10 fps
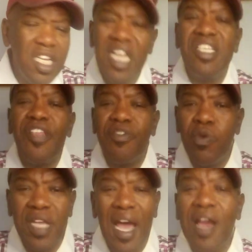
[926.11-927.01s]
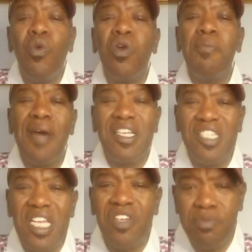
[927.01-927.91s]
There's nothing wrong with that. I don't want to buy
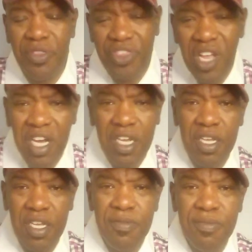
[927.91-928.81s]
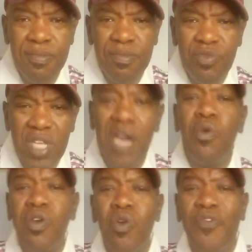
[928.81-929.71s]
sneakers from a thug. I
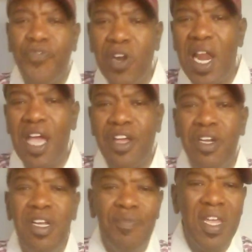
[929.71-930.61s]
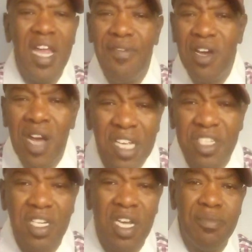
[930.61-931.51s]
don't want to go to Foot Locker and have a
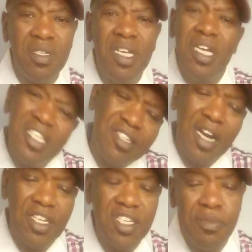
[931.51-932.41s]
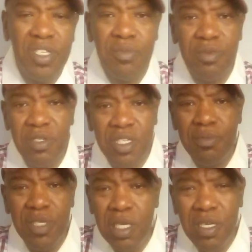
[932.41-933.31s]
hustler come and try to sell me some
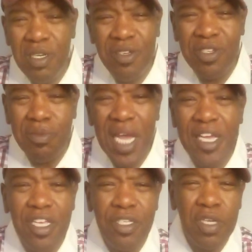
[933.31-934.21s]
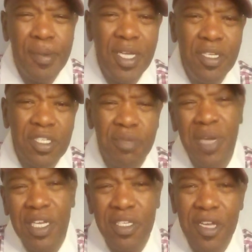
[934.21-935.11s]
Nikes. You know what I mean? Some
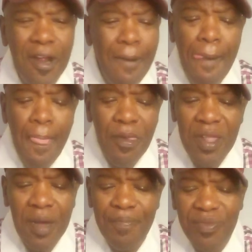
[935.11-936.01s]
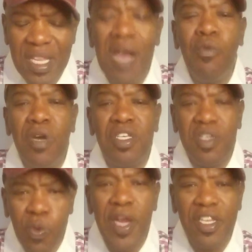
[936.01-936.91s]
Nikes. No, I want a
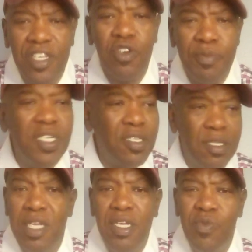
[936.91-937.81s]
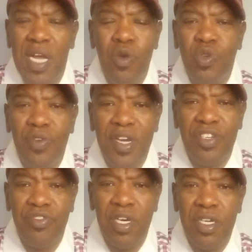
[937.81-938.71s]
square to serve me when I go to a
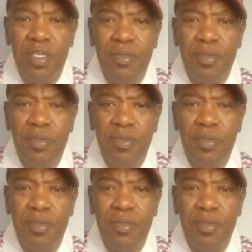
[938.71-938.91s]
restaurant.